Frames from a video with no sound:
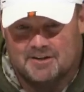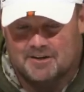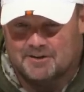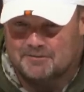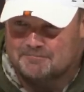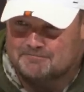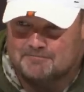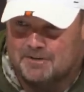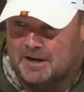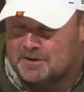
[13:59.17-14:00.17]
I
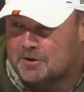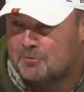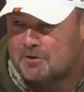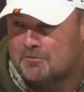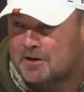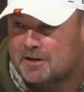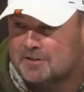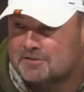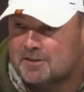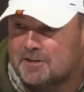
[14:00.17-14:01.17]
don't know. We'll find
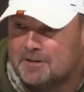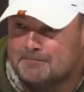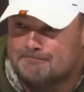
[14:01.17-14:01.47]
out Sunday.